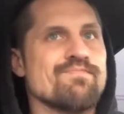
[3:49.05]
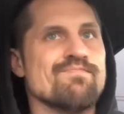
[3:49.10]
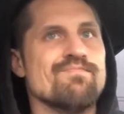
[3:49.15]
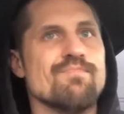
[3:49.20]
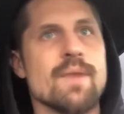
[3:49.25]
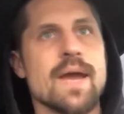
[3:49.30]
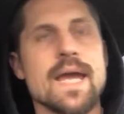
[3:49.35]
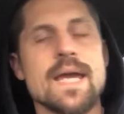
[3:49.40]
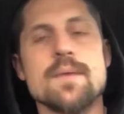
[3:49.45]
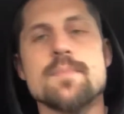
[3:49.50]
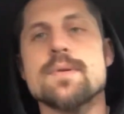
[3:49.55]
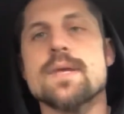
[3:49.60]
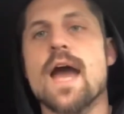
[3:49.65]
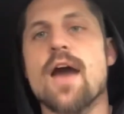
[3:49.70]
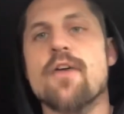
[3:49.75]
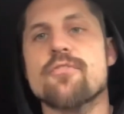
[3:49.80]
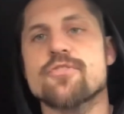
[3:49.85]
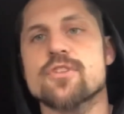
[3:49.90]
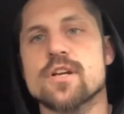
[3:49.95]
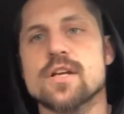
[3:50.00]
Maybe
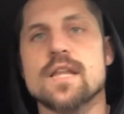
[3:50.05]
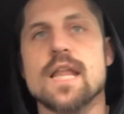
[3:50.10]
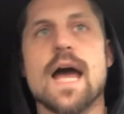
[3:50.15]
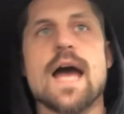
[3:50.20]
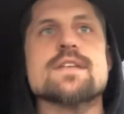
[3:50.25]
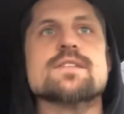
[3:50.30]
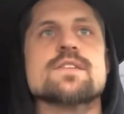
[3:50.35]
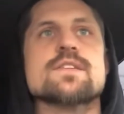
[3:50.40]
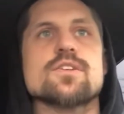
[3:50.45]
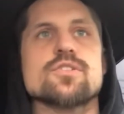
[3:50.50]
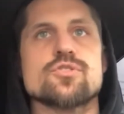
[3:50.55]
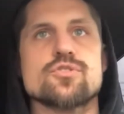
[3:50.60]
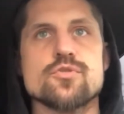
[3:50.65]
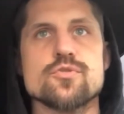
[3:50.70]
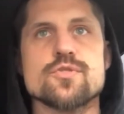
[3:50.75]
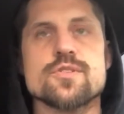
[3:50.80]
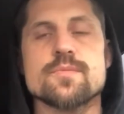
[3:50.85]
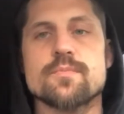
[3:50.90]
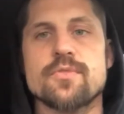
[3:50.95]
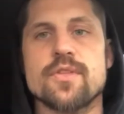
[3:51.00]
after class, they'll do
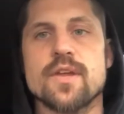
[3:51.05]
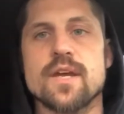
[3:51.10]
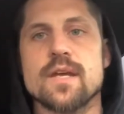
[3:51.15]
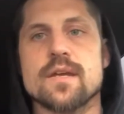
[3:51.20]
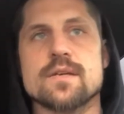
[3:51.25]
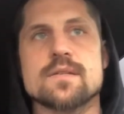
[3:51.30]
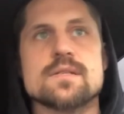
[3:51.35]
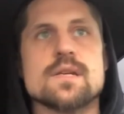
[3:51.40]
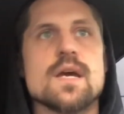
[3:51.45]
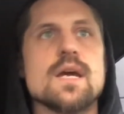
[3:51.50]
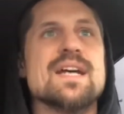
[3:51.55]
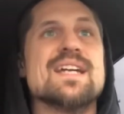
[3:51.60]
some things.